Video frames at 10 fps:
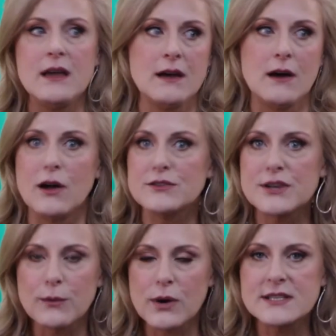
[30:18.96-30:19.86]
Alternate
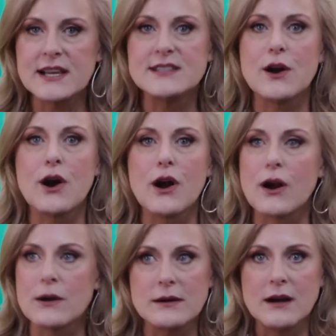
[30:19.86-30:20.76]
work sites
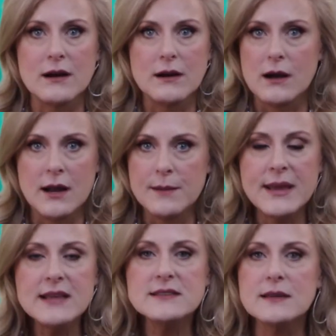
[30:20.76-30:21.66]
are an
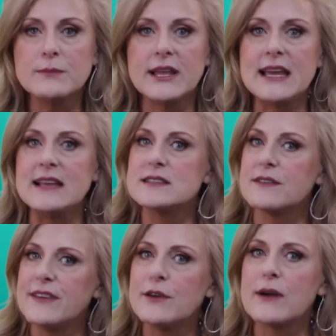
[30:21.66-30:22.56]
amazing place to
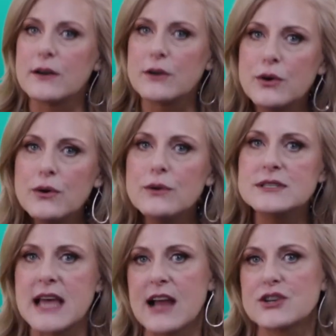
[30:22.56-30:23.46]
figure out who's
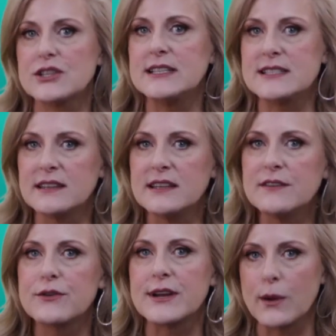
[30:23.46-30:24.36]
actually
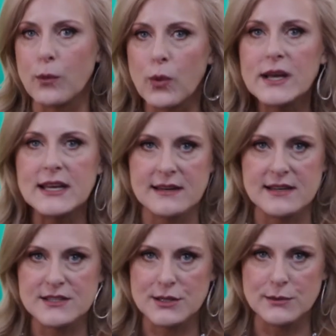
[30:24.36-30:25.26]
delivering what it
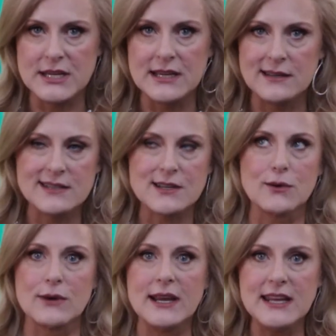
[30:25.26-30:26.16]
is you need. It's a
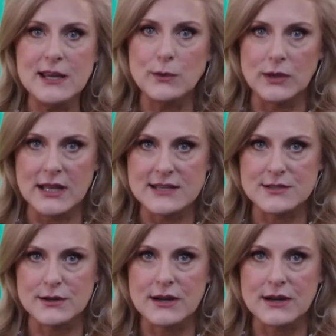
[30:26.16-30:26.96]
great equalizer.